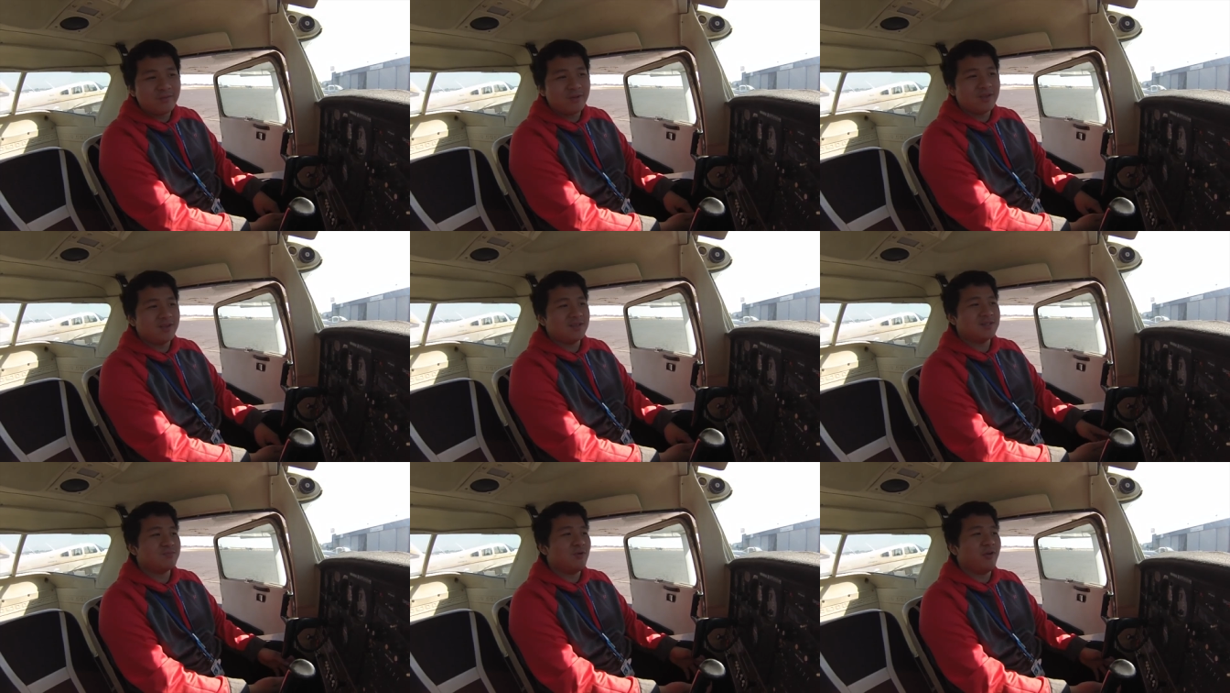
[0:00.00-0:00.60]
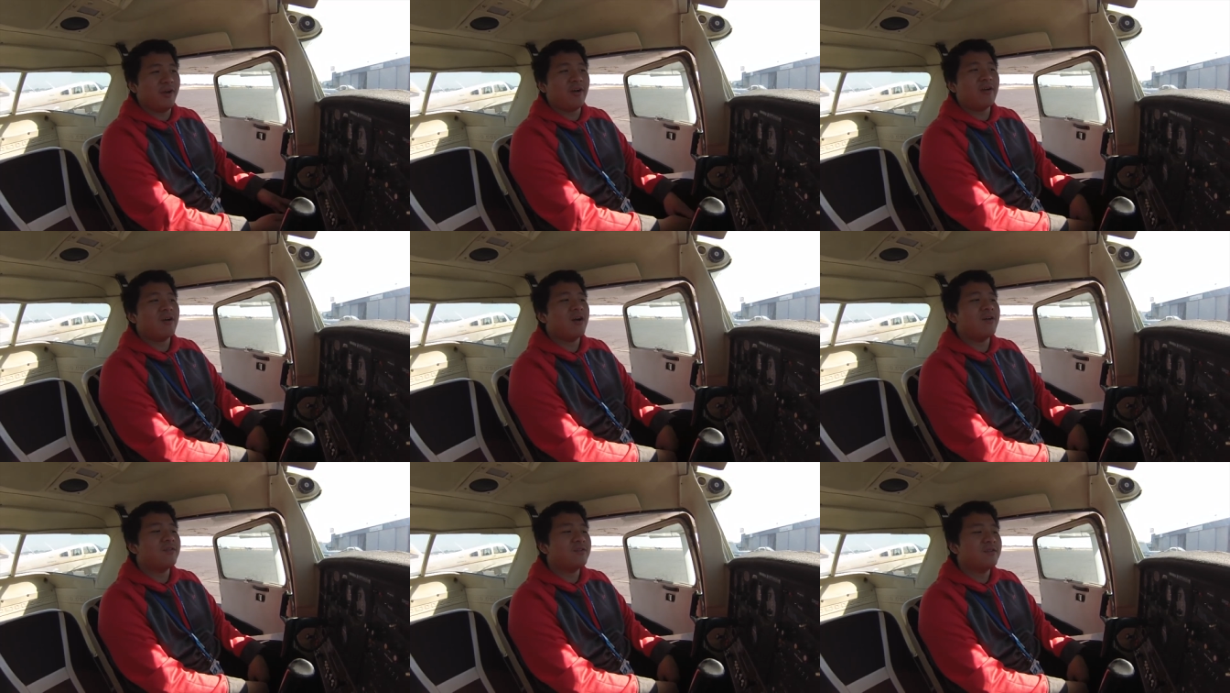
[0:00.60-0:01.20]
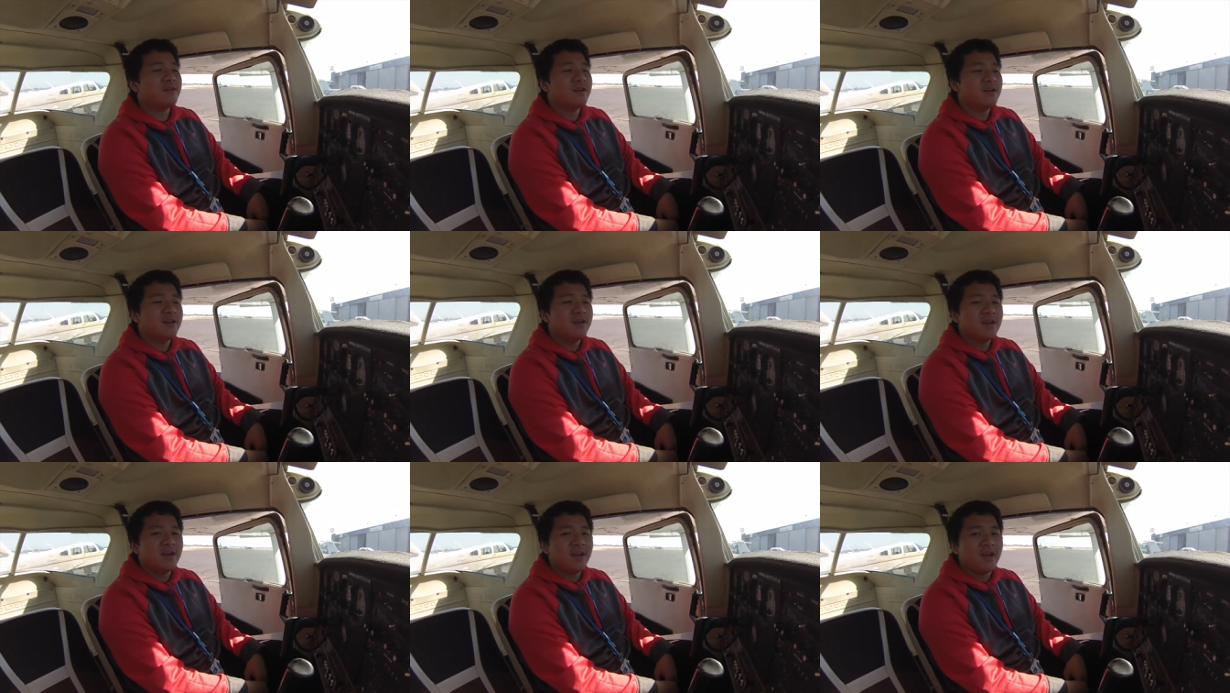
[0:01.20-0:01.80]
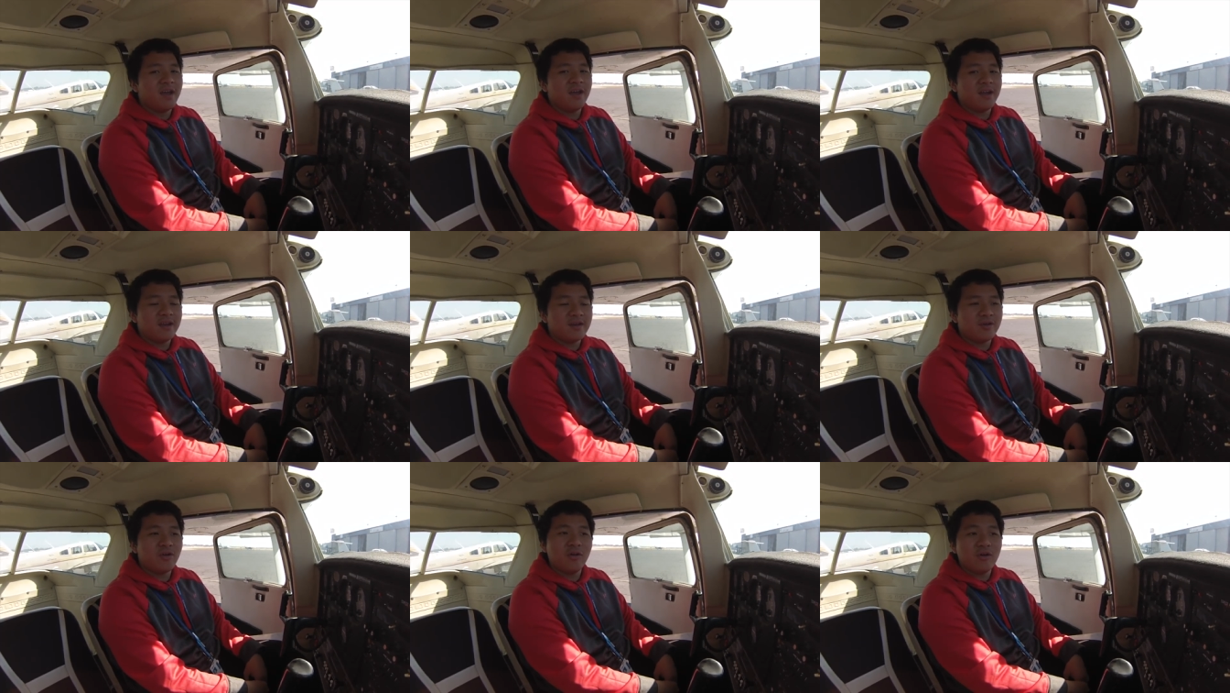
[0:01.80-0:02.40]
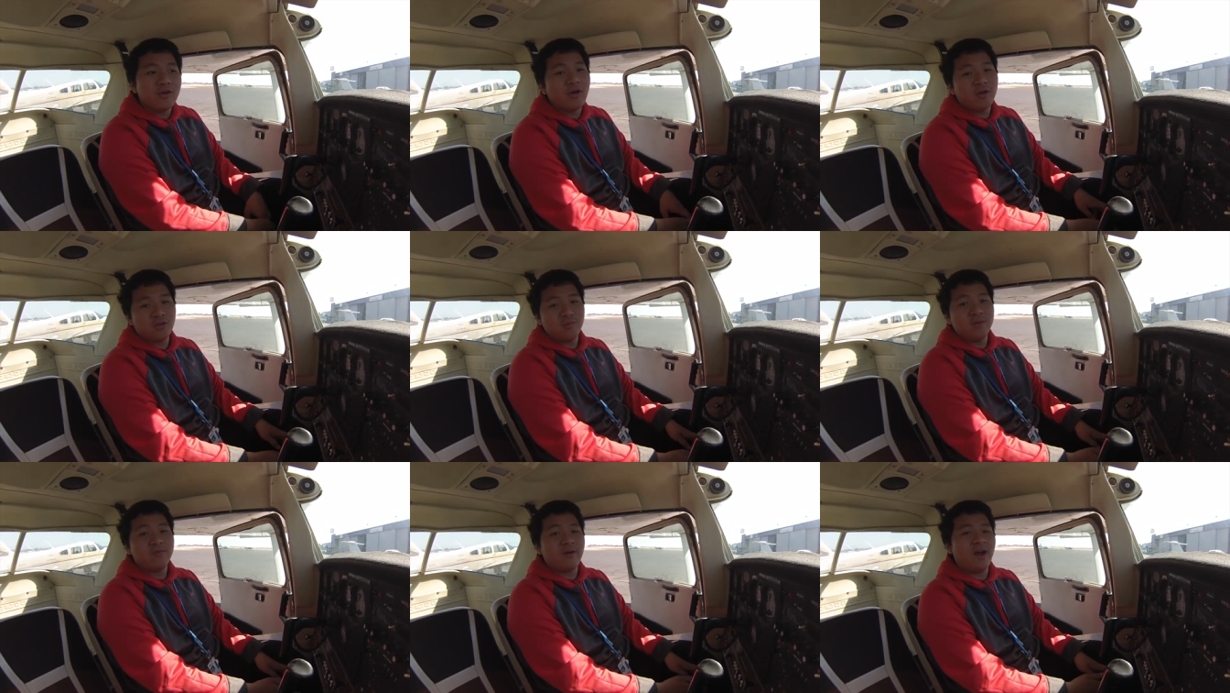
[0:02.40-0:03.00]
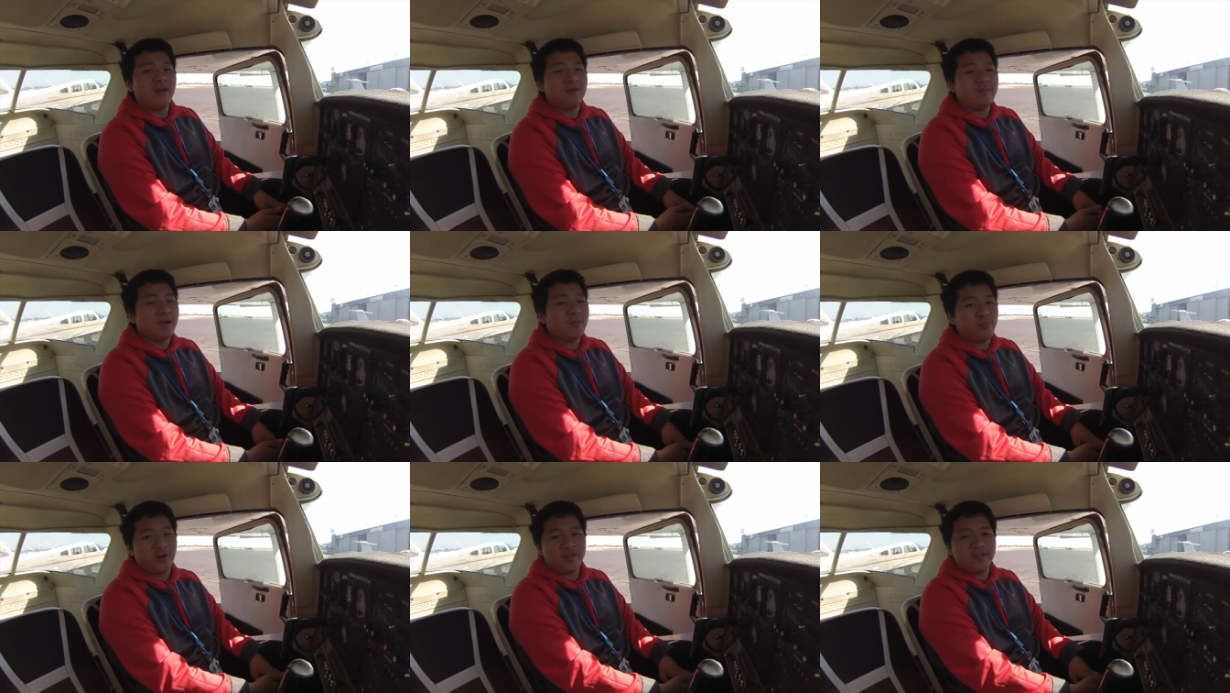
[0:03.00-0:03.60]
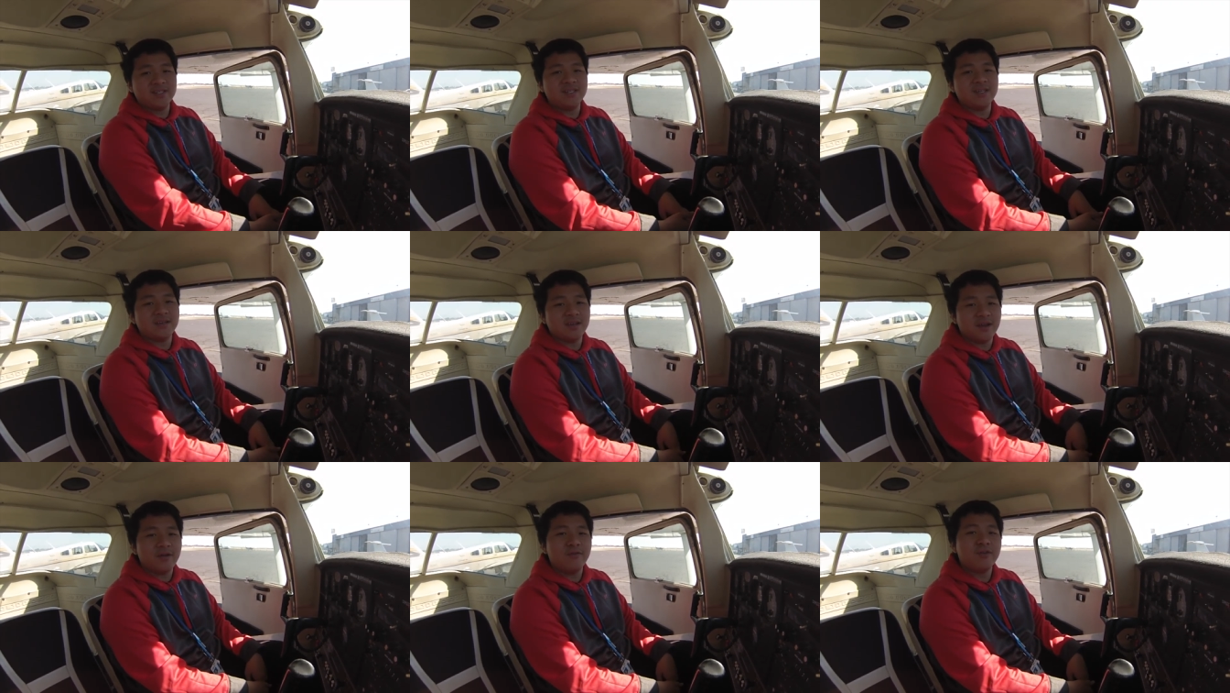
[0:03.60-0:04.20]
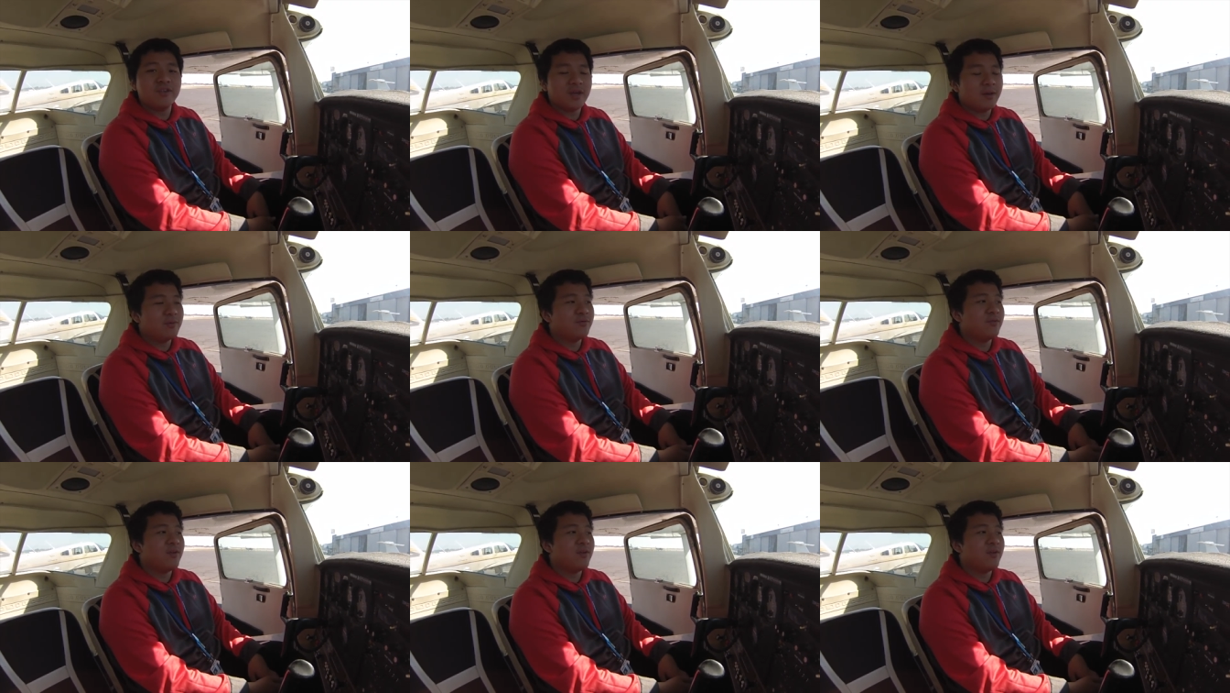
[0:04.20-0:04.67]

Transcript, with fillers: with the small aircraft. And you're, going to be fine by practicing every time you